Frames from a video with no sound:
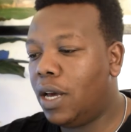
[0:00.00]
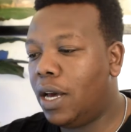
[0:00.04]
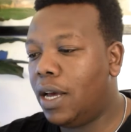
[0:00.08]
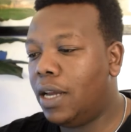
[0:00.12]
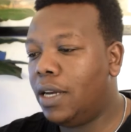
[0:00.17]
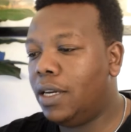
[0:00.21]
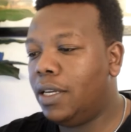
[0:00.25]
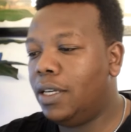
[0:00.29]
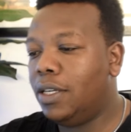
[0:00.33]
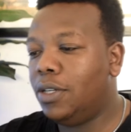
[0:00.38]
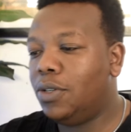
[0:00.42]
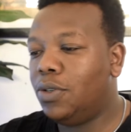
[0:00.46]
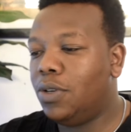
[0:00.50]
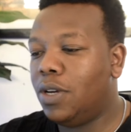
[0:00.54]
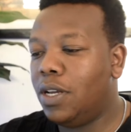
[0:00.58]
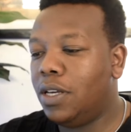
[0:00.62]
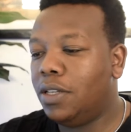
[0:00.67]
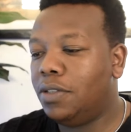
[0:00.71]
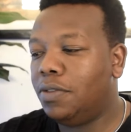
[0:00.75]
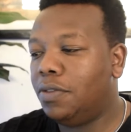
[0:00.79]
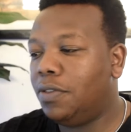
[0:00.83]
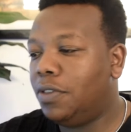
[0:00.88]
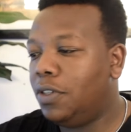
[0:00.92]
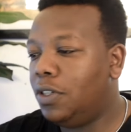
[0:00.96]
And in
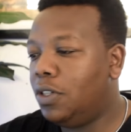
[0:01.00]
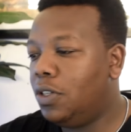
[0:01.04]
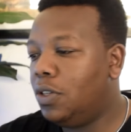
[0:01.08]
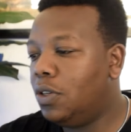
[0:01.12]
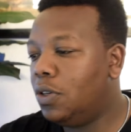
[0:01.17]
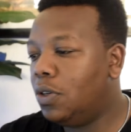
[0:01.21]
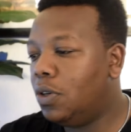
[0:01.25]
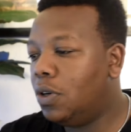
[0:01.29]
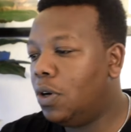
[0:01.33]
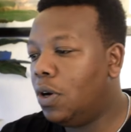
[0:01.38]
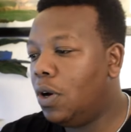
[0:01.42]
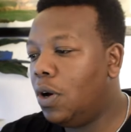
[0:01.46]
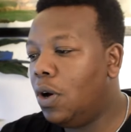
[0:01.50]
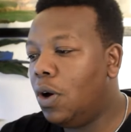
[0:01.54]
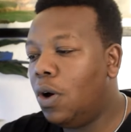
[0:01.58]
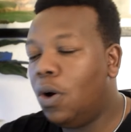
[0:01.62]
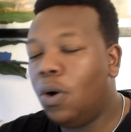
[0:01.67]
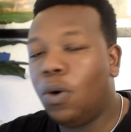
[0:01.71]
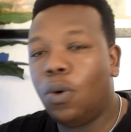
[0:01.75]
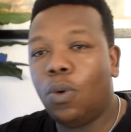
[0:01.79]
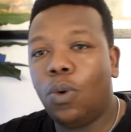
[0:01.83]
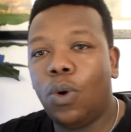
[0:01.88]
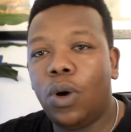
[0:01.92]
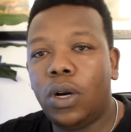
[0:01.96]
today's video,
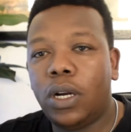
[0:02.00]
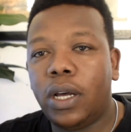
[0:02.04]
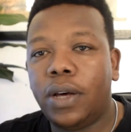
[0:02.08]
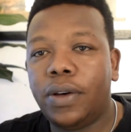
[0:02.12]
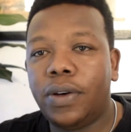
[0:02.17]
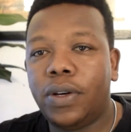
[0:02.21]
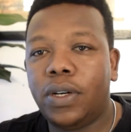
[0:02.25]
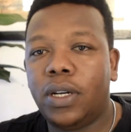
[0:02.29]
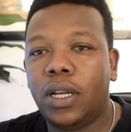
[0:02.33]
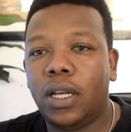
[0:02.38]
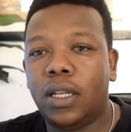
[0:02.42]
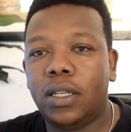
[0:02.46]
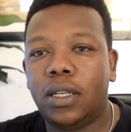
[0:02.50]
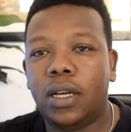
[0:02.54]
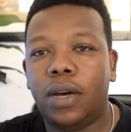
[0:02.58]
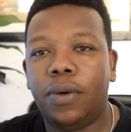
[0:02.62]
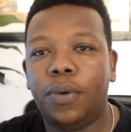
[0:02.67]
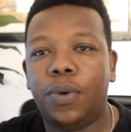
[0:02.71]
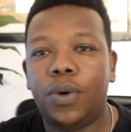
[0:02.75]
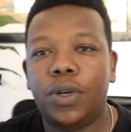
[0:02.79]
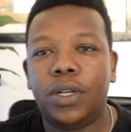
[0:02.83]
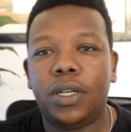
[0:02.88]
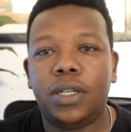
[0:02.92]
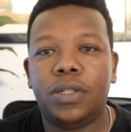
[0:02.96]
what I
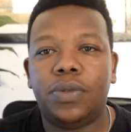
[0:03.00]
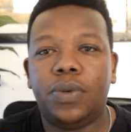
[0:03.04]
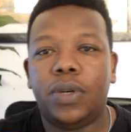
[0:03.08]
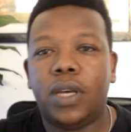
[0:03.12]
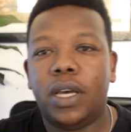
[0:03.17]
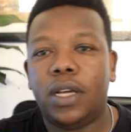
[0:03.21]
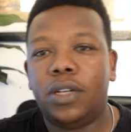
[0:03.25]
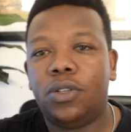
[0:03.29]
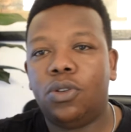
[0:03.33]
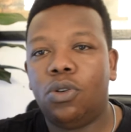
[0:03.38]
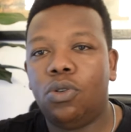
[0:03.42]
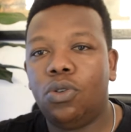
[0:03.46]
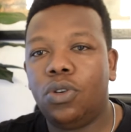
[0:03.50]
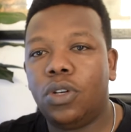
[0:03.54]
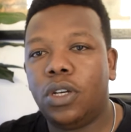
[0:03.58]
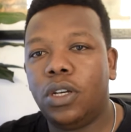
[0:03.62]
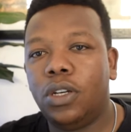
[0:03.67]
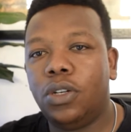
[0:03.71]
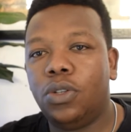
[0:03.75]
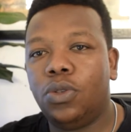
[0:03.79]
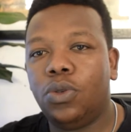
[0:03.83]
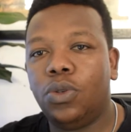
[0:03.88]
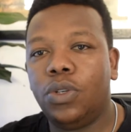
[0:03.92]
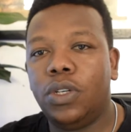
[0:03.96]
want us to get to look
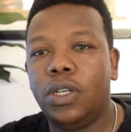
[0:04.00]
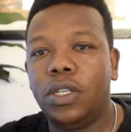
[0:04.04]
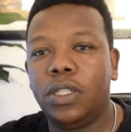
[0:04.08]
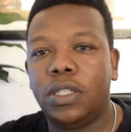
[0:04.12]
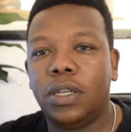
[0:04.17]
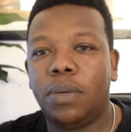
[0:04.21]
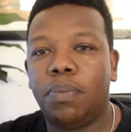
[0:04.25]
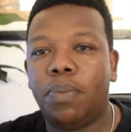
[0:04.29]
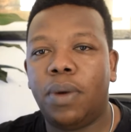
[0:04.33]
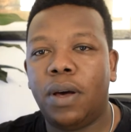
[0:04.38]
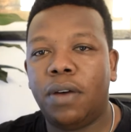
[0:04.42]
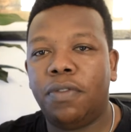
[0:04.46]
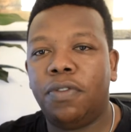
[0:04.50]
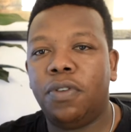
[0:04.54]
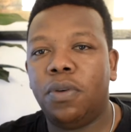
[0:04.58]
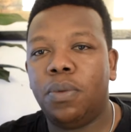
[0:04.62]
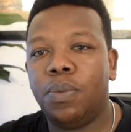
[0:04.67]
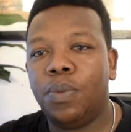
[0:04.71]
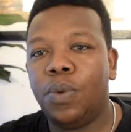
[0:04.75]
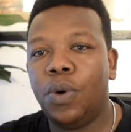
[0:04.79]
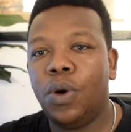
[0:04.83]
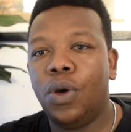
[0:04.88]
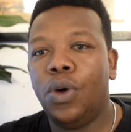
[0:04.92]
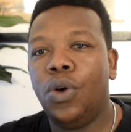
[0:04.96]
into is a
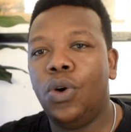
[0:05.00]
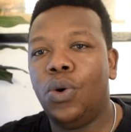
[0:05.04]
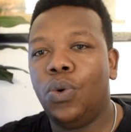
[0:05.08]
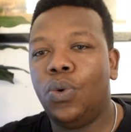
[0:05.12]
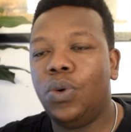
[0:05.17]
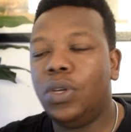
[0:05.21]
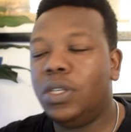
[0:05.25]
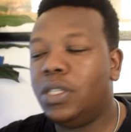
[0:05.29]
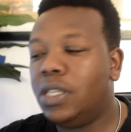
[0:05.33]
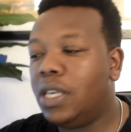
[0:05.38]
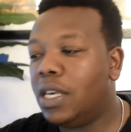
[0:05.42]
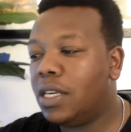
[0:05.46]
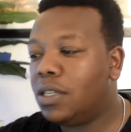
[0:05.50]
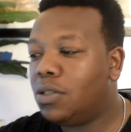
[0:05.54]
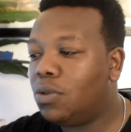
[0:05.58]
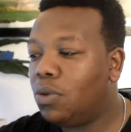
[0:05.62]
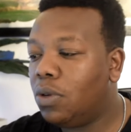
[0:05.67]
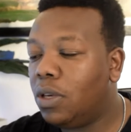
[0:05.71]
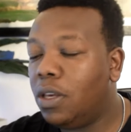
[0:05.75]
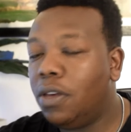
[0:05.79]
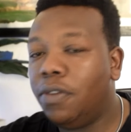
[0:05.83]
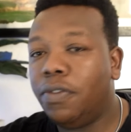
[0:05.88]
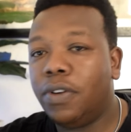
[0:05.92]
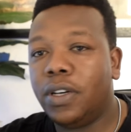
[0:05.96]
platform which gets to
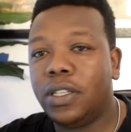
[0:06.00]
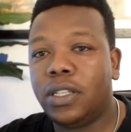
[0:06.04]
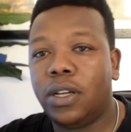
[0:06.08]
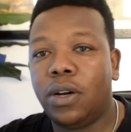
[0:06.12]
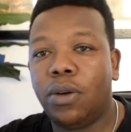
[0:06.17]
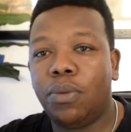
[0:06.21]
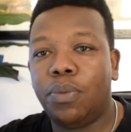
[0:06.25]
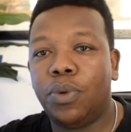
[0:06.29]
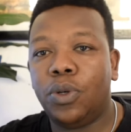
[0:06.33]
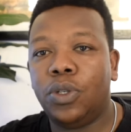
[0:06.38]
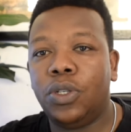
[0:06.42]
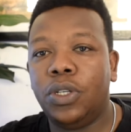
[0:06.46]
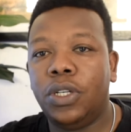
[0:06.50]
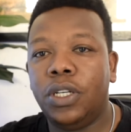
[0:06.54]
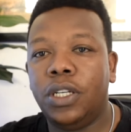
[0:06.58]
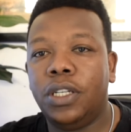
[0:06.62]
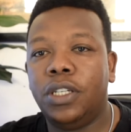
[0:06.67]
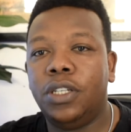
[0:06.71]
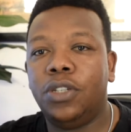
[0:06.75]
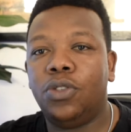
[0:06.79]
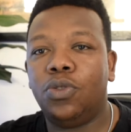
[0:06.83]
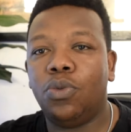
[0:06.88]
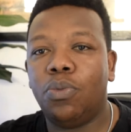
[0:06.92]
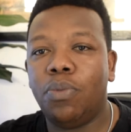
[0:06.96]
give us an
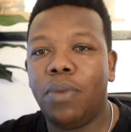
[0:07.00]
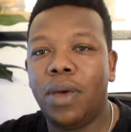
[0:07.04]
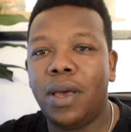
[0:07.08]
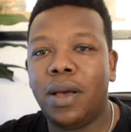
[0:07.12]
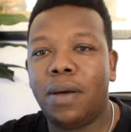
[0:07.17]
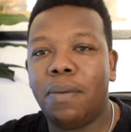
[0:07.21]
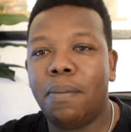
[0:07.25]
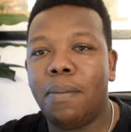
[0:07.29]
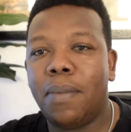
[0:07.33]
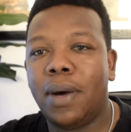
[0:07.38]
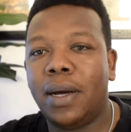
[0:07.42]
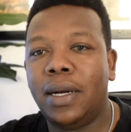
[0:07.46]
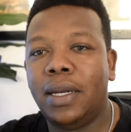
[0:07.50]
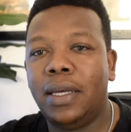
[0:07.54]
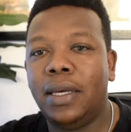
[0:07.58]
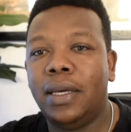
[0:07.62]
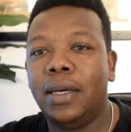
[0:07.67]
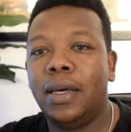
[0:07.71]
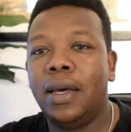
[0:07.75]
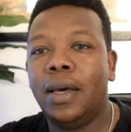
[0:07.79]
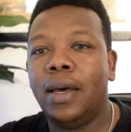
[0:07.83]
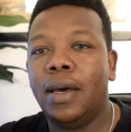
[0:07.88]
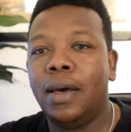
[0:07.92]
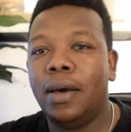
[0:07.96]
opportunity to make
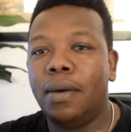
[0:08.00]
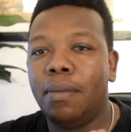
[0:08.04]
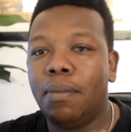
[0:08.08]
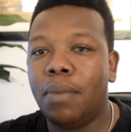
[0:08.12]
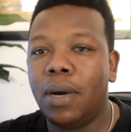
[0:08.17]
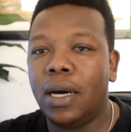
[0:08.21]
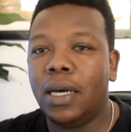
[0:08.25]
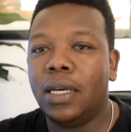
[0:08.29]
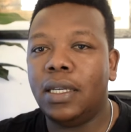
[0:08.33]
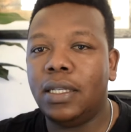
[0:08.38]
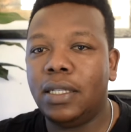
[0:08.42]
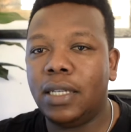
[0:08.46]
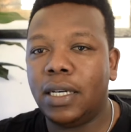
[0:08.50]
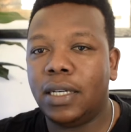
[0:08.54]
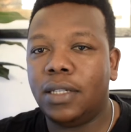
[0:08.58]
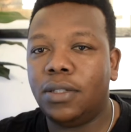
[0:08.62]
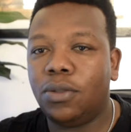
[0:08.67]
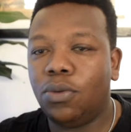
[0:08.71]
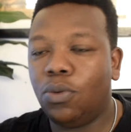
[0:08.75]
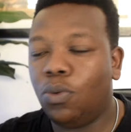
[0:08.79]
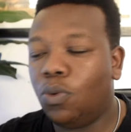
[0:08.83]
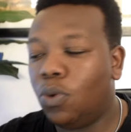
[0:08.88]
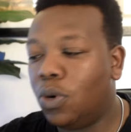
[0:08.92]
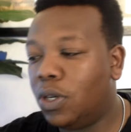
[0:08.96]
money by
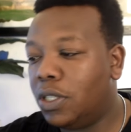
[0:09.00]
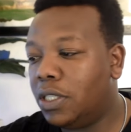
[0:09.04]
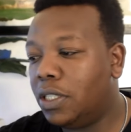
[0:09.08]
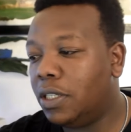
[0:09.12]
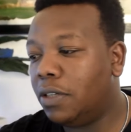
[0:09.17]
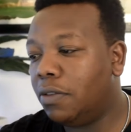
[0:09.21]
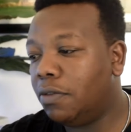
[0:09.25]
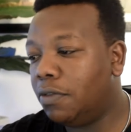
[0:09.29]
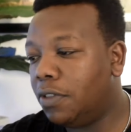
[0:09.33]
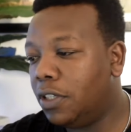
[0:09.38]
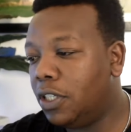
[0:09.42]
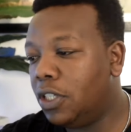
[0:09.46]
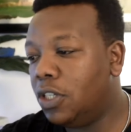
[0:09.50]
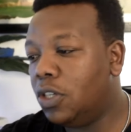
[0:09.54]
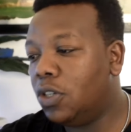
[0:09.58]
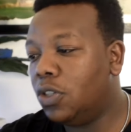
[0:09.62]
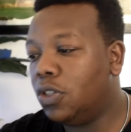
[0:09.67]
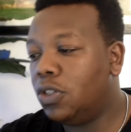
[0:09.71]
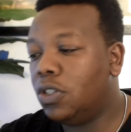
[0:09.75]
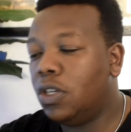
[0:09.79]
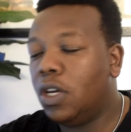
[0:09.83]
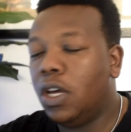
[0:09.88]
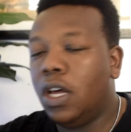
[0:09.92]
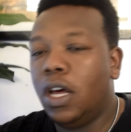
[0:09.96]
just watching
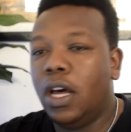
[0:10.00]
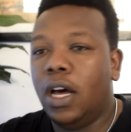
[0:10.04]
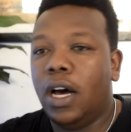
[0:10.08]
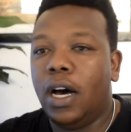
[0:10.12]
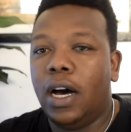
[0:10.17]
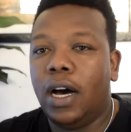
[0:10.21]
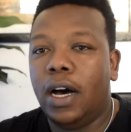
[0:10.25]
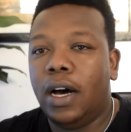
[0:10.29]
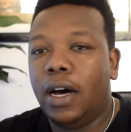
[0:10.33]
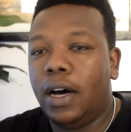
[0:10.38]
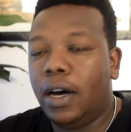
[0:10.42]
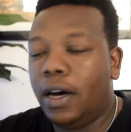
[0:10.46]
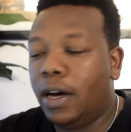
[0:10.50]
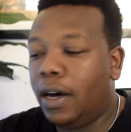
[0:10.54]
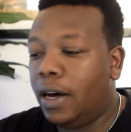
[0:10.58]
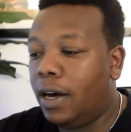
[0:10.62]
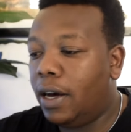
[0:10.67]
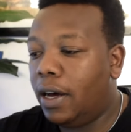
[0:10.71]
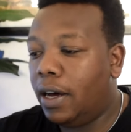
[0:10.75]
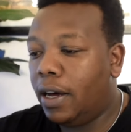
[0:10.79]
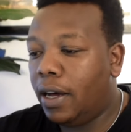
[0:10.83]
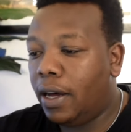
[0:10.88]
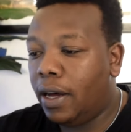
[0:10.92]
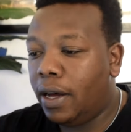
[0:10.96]
videos,
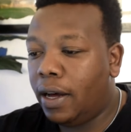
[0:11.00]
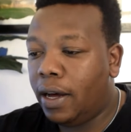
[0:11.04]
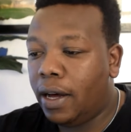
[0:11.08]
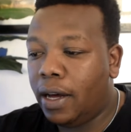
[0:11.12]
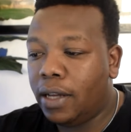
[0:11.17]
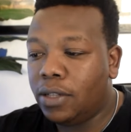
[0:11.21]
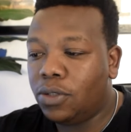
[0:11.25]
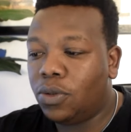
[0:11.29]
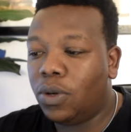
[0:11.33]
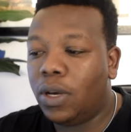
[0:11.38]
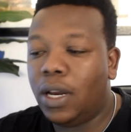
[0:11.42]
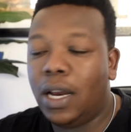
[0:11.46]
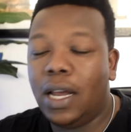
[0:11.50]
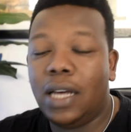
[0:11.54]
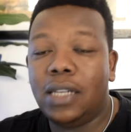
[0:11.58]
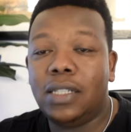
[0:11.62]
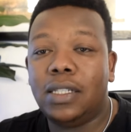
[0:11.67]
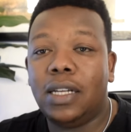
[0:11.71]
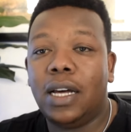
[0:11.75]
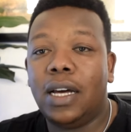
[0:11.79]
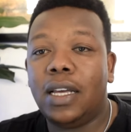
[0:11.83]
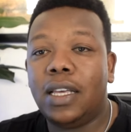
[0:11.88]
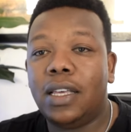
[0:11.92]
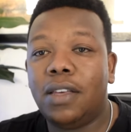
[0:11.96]
as well
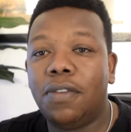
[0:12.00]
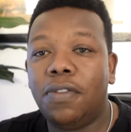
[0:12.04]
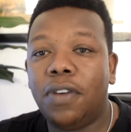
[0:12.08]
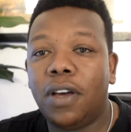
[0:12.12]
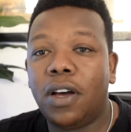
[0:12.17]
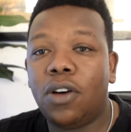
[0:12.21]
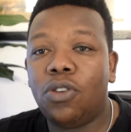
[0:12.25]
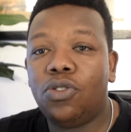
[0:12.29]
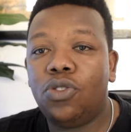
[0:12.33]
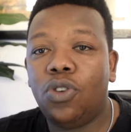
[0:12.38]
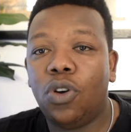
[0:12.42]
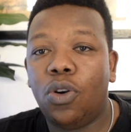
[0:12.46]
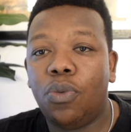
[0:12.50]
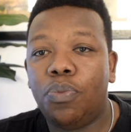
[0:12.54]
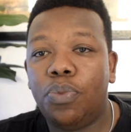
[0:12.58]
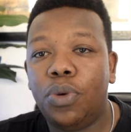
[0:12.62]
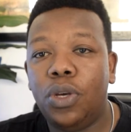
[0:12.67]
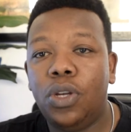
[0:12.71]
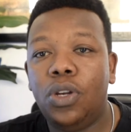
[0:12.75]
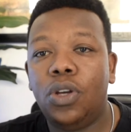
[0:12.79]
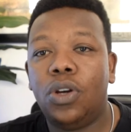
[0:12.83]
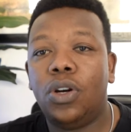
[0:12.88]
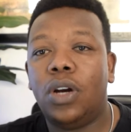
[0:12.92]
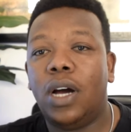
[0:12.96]
as giving out your
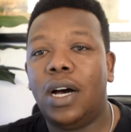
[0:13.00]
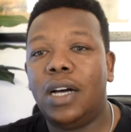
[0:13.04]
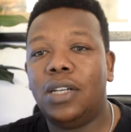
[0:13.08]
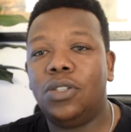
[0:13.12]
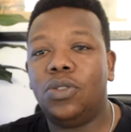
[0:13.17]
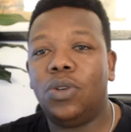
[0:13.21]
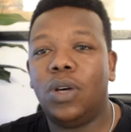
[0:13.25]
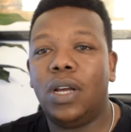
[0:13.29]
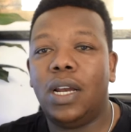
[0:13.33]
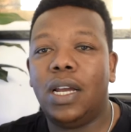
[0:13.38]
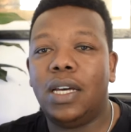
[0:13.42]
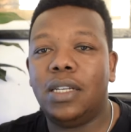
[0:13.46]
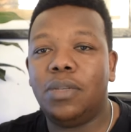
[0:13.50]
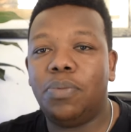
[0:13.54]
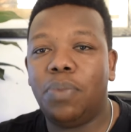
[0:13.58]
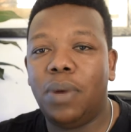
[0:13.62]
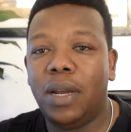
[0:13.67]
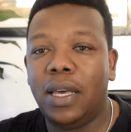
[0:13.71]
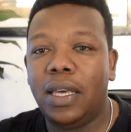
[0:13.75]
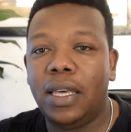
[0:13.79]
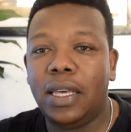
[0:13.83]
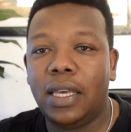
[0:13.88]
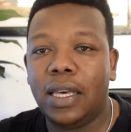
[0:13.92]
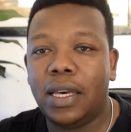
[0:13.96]
opinion, as well as
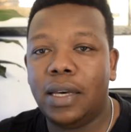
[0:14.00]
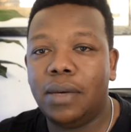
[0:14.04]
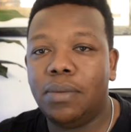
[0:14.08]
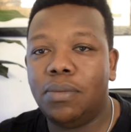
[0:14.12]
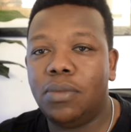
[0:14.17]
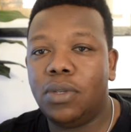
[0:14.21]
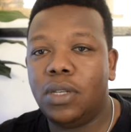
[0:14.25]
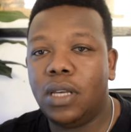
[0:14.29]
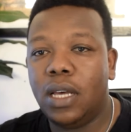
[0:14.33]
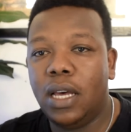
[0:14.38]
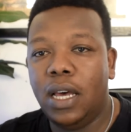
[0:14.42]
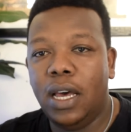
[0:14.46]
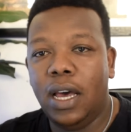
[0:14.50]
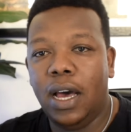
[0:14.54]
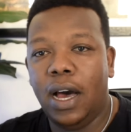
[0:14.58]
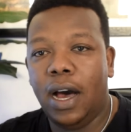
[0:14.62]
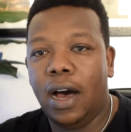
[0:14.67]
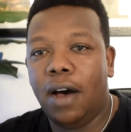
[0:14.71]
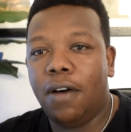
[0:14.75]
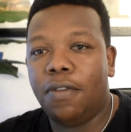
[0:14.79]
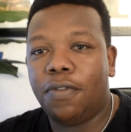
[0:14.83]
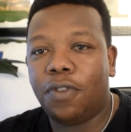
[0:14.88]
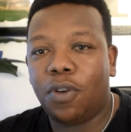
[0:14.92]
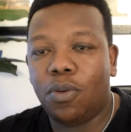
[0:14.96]
playing games
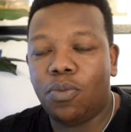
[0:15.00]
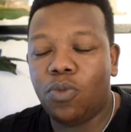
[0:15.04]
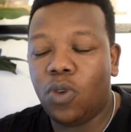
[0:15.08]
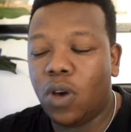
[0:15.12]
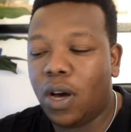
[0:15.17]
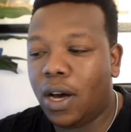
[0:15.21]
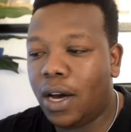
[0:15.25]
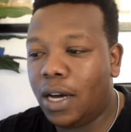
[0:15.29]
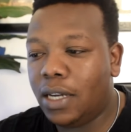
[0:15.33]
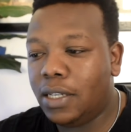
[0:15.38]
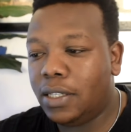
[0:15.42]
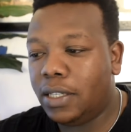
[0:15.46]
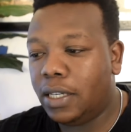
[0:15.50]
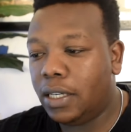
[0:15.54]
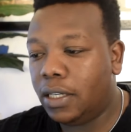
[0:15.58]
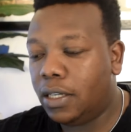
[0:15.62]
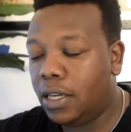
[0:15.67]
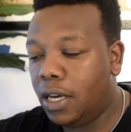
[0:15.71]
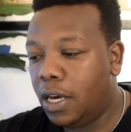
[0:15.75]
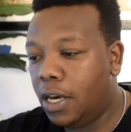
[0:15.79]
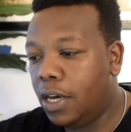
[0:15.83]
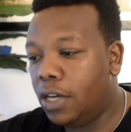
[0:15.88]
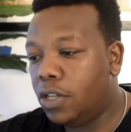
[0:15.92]
from your handset.